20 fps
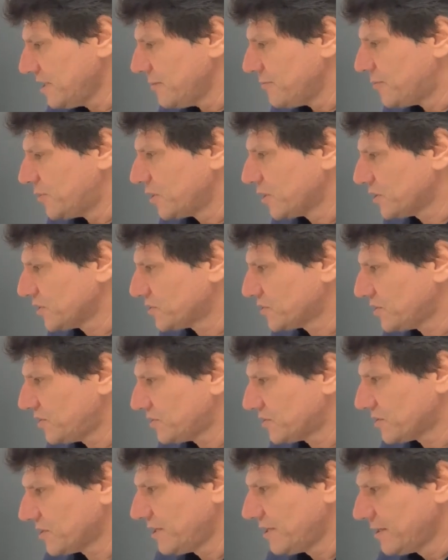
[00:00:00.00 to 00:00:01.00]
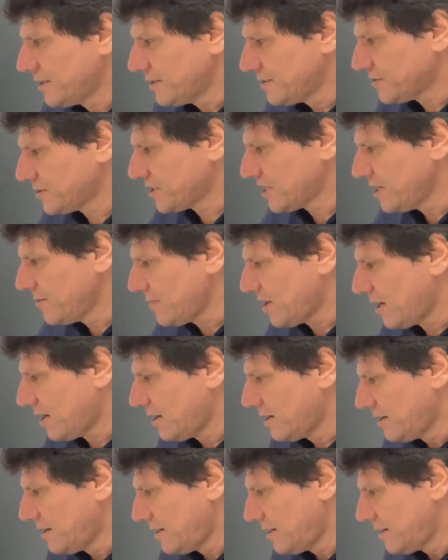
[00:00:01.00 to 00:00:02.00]
implicatures,
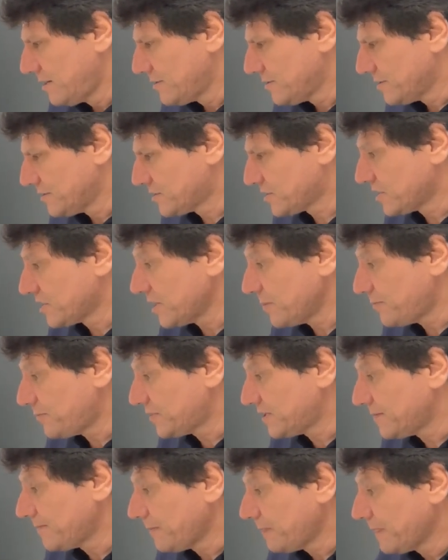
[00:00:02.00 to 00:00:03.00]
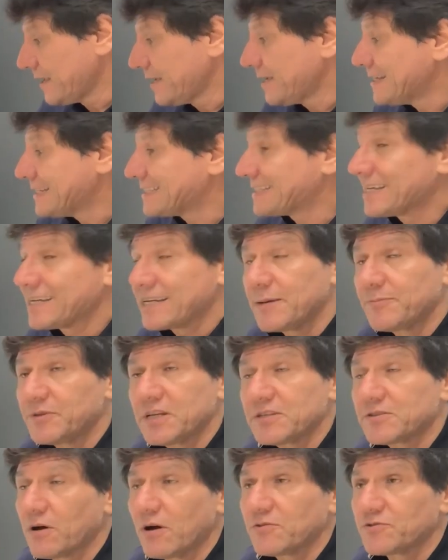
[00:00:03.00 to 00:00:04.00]
schema, script. Script
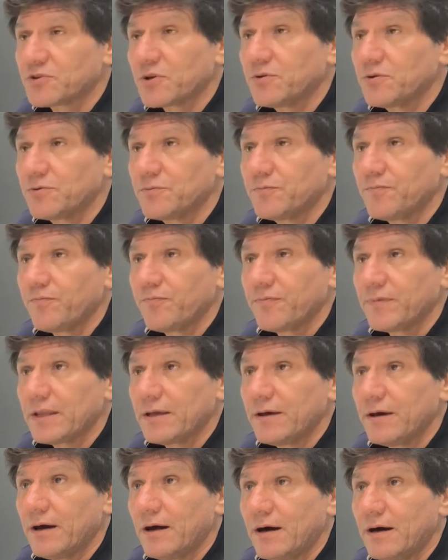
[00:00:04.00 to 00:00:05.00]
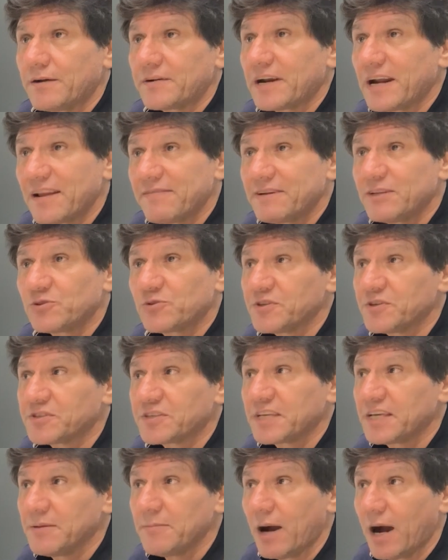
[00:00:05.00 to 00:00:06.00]
is also relevant to
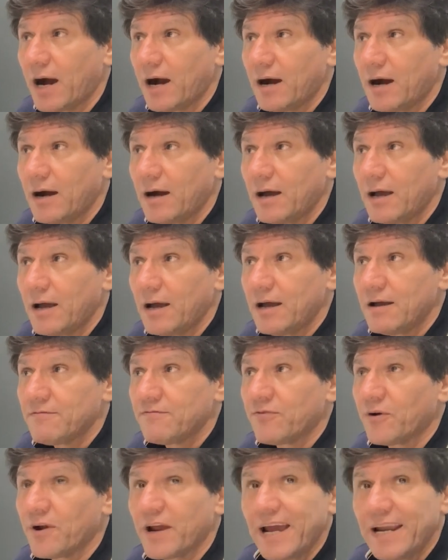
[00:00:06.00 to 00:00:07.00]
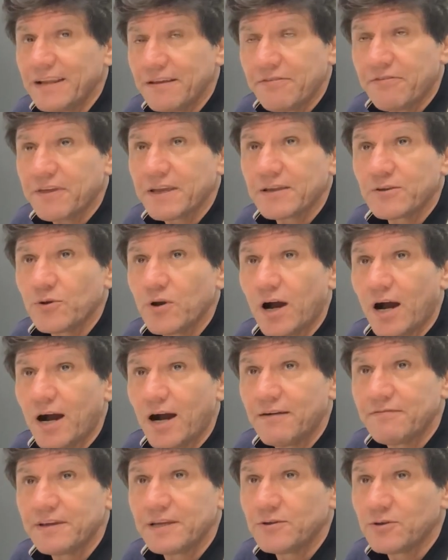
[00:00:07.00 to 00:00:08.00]
schema. For anything you
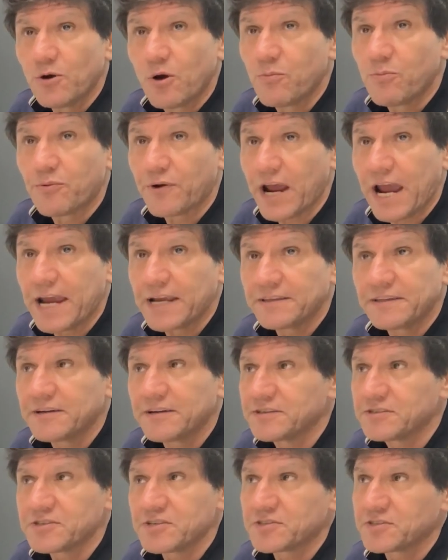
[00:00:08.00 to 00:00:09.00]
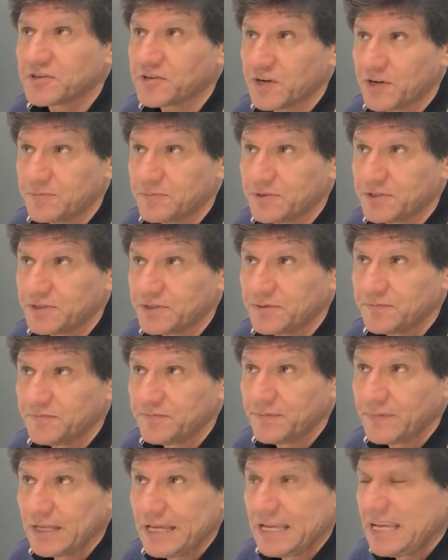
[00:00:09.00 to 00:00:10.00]
have in your brain, there is a script.
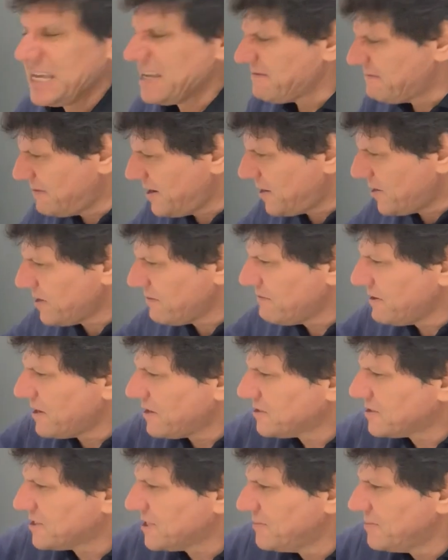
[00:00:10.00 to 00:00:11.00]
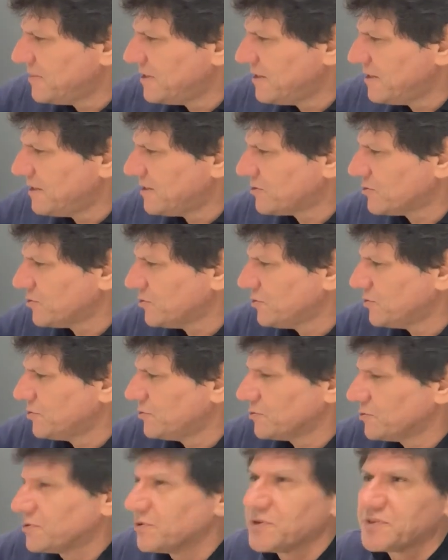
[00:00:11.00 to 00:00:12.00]
Very, very similar
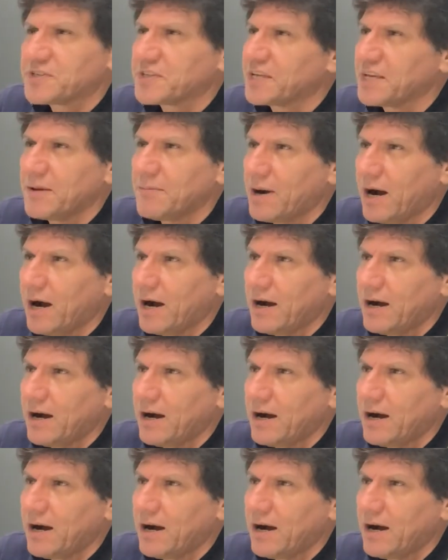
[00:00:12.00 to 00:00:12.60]
to a schema.